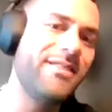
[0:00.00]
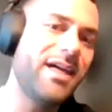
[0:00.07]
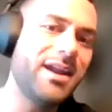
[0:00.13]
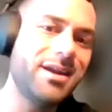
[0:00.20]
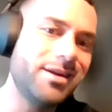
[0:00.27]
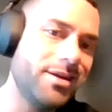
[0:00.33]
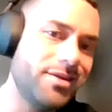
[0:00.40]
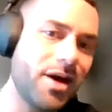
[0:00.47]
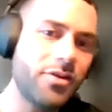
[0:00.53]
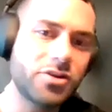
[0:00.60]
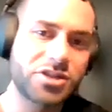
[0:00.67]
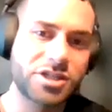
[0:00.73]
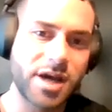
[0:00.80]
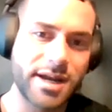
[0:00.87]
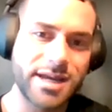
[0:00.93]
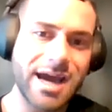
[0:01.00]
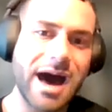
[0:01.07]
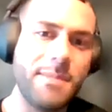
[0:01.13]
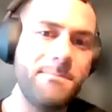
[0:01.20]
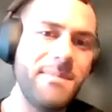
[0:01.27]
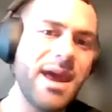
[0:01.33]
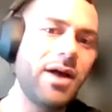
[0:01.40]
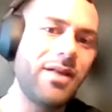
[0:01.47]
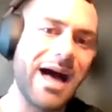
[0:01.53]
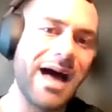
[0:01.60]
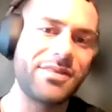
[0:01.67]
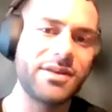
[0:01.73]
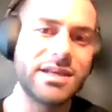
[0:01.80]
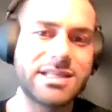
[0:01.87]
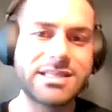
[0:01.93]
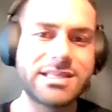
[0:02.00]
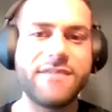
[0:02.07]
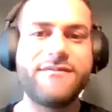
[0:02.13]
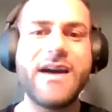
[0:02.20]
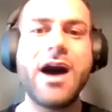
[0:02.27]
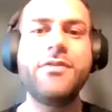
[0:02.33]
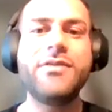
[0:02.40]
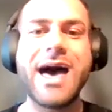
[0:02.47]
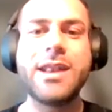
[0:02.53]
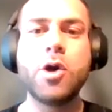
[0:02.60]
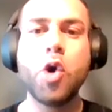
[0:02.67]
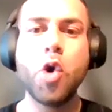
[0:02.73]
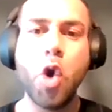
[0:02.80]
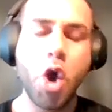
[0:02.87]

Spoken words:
Then in another study on male athletes, they found that